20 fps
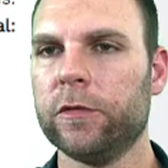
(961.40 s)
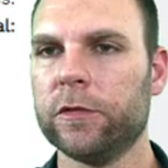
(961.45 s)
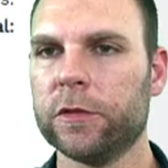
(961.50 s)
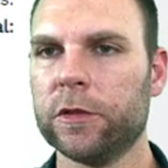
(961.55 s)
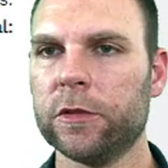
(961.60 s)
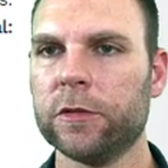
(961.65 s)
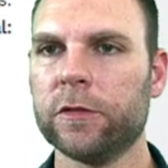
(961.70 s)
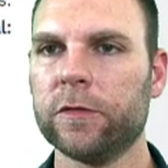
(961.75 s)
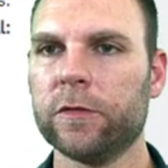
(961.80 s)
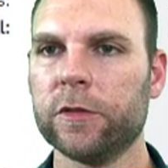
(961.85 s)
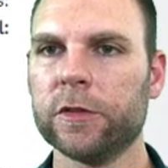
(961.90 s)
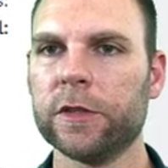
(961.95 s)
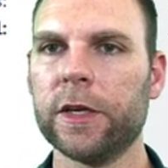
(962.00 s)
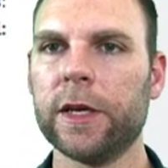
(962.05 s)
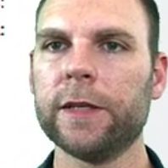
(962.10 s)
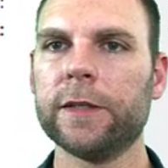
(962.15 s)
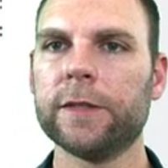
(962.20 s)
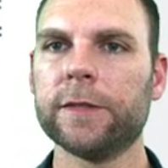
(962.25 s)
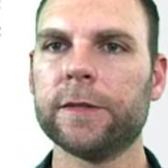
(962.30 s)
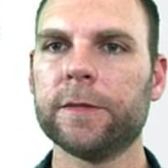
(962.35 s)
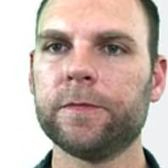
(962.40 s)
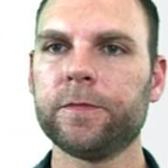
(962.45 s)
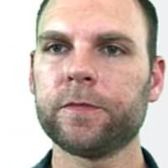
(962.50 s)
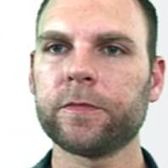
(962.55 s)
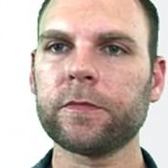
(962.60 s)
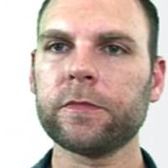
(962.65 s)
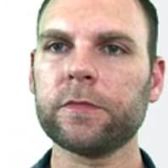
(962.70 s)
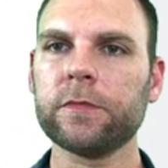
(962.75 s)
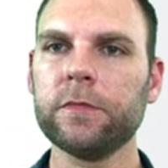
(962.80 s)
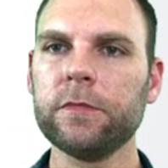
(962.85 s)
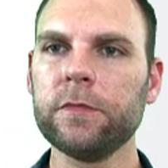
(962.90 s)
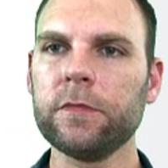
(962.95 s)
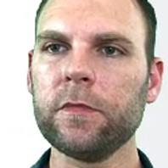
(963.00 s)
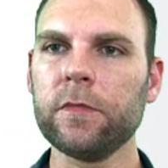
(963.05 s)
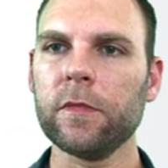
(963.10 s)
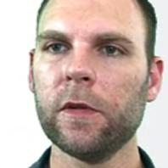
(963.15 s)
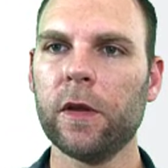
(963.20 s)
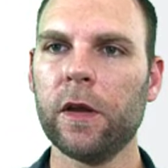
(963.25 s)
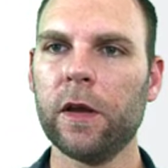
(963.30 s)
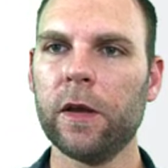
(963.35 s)
you search for sites.
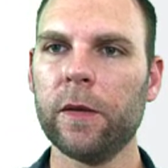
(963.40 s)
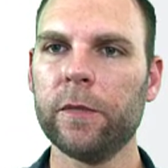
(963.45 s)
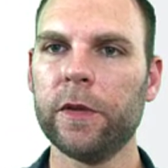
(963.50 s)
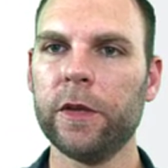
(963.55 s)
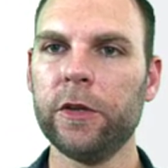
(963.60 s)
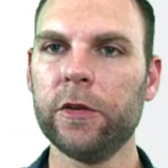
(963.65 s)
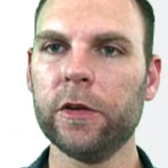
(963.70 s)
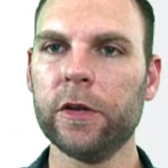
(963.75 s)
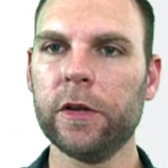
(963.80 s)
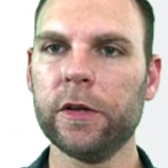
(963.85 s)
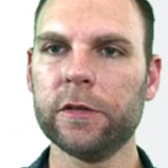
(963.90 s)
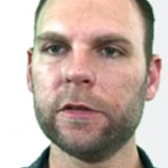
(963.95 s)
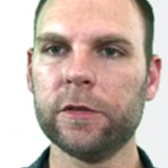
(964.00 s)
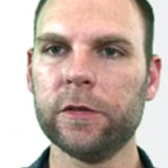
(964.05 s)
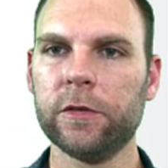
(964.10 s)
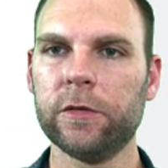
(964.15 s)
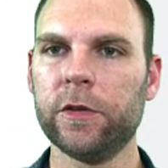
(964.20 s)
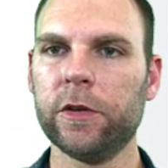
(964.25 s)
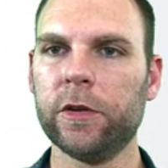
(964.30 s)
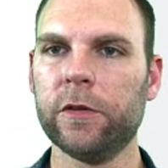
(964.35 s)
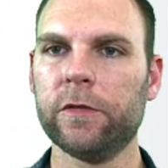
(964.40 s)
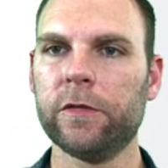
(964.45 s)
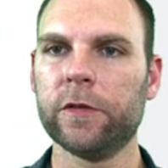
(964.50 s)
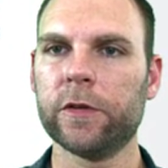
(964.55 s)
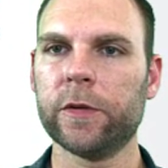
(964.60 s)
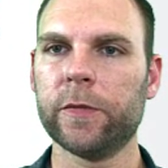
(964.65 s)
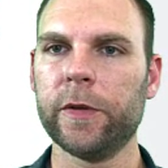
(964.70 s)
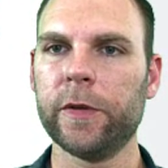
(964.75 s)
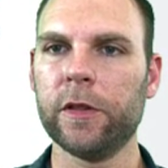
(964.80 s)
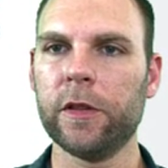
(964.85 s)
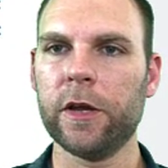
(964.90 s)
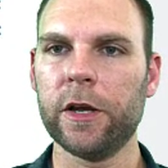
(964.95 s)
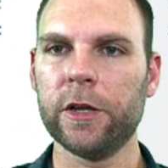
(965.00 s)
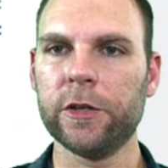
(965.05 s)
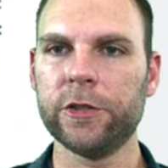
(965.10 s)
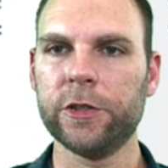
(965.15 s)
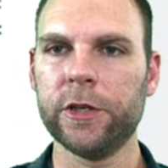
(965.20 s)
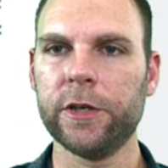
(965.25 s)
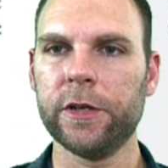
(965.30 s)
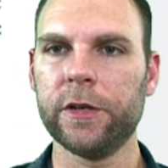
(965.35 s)
And you can also, there could be
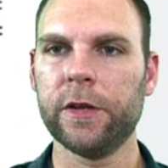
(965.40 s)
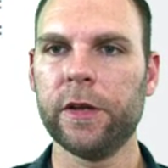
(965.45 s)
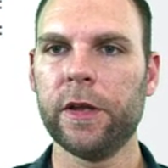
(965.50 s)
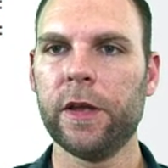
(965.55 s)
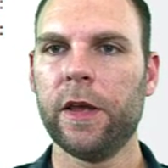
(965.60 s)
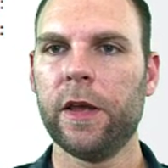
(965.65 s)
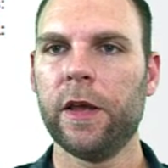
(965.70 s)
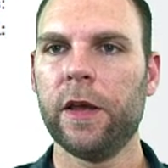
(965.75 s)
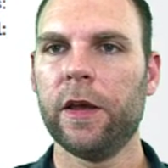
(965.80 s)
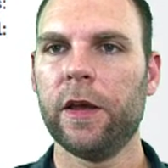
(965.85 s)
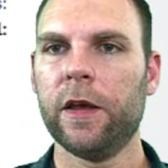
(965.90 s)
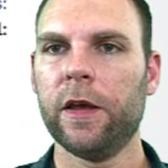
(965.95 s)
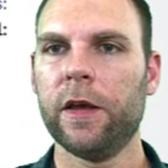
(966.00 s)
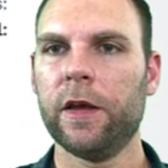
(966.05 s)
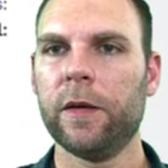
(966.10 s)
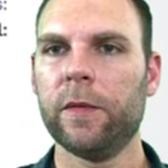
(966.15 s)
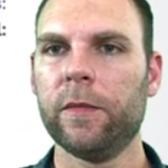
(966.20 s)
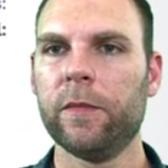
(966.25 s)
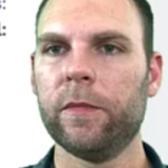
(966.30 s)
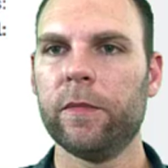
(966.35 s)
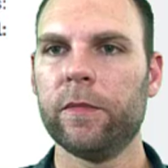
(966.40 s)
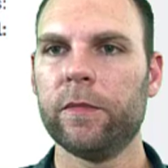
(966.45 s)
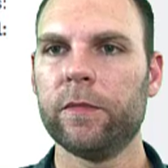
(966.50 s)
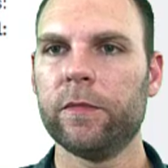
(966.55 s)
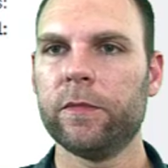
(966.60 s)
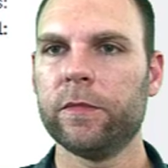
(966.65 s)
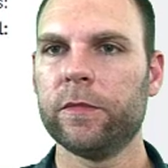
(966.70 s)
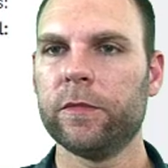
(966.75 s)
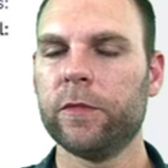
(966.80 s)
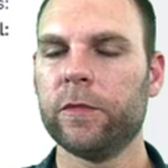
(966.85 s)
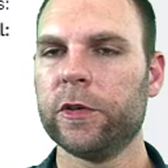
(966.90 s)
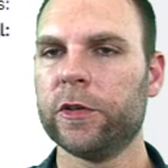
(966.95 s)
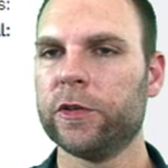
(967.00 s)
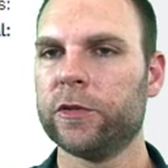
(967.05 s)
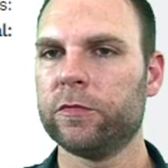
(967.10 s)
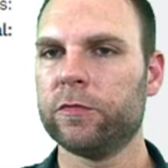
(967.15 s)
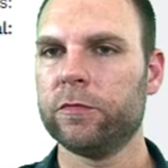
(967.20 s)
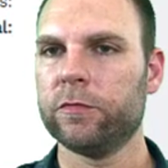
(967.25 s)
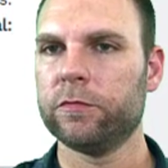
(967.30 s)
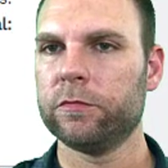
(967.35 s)
lodging,
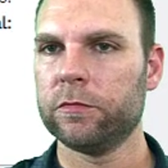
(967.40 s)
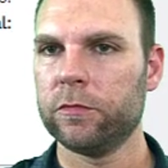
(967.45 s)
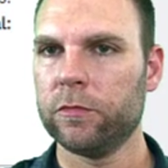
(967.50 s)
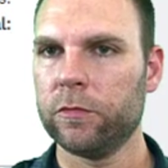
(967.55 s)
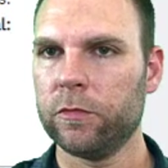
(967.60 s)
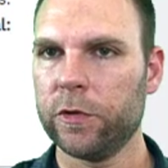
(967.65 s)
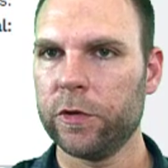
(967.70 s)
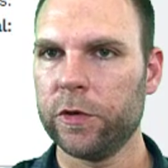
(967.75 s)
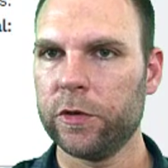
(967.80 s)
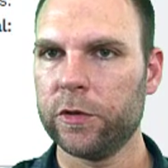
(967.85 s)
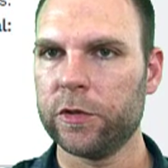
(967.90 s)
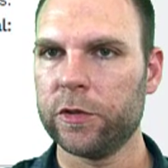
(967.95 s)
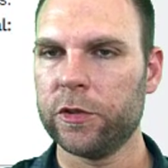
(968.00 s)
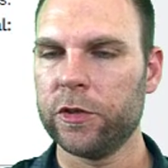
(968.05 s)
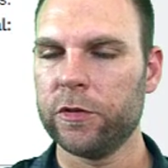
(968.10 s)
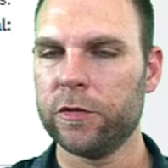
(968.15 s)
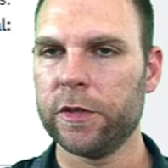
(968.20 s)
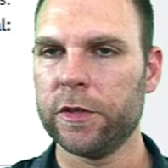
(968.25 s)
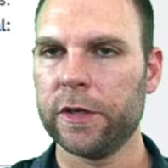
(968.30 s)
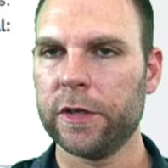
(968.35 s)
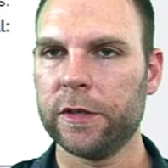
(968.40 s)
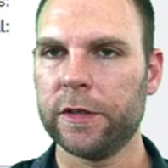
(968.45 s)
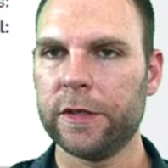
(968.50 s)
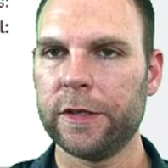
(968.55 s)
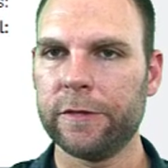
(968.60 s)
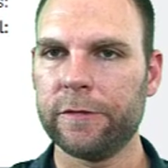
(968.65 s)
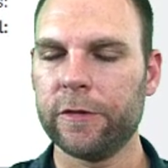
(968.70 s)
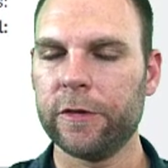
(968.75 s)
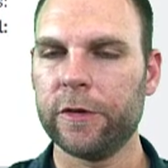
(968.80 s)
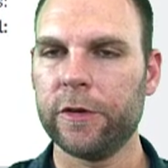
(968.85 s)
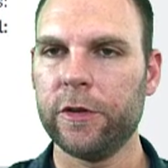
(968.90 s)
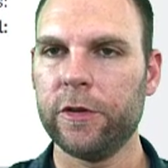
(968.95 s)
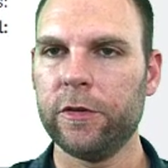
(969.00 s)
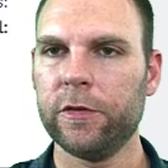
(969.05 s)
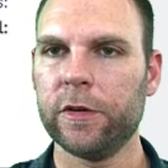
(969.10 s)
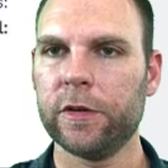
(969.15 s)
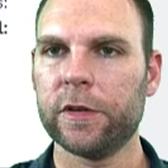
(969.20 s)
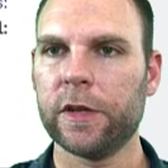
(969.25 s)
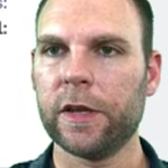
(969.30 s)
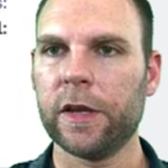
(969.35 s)
which when you're choosing a different
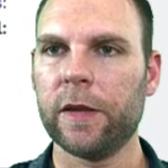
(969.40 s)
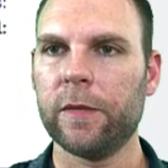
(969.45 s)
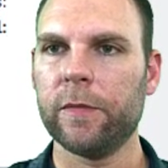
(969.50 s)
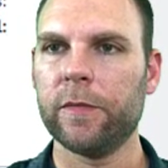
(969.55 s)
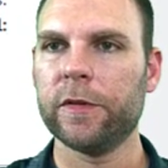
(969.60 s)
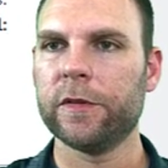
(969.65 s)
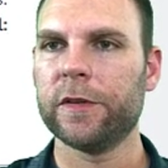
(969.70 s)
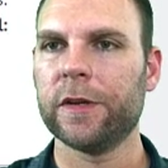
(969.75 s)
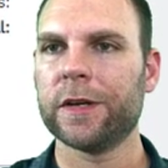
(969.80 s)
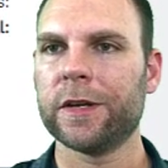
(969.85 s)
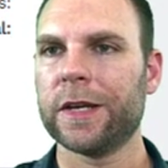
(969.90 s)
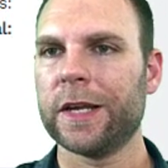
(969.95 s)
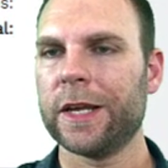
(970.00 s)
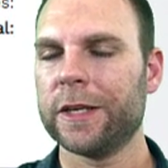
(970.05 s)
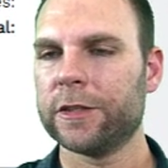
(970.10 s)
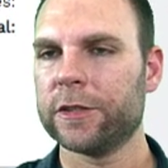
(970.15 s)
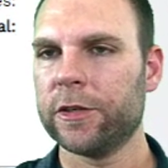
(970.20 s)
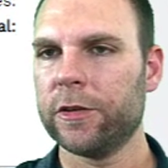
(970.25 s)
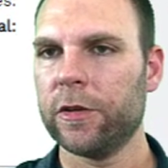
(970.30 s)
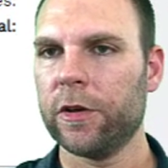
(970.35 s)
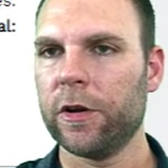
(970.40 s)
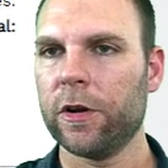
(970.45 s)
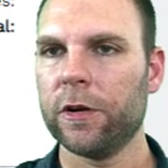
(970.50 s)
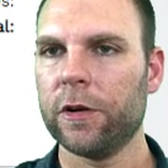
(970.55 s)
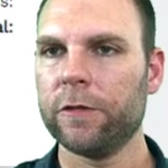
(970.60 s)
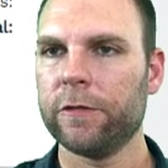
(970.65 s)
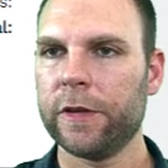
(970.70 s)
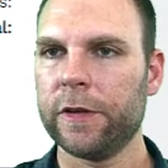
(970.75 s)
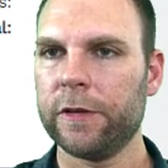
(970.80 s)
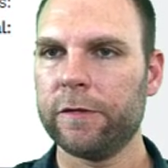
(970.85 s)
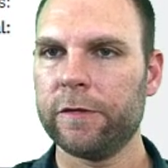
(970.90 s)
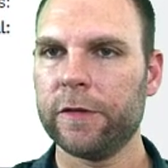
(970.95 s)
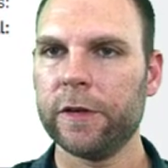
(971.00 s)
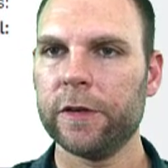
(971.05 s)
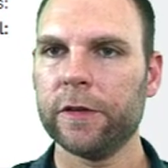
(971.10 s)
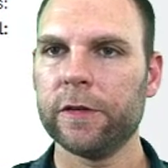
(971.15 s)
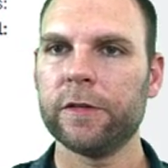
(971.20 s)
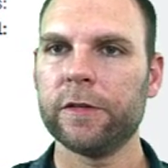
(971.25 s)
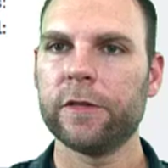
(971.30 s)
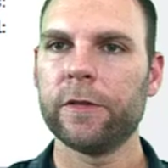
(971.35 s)
unit type, it's not going to ask you the RV
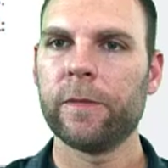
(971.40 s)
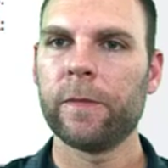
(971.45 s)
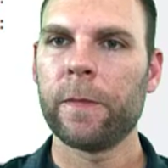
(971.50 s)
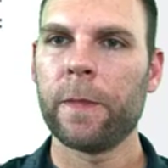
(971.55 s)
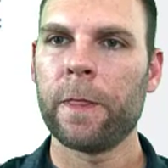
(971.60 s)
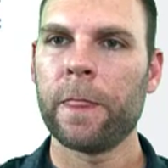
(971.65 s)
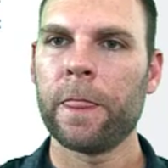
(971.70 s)
fields.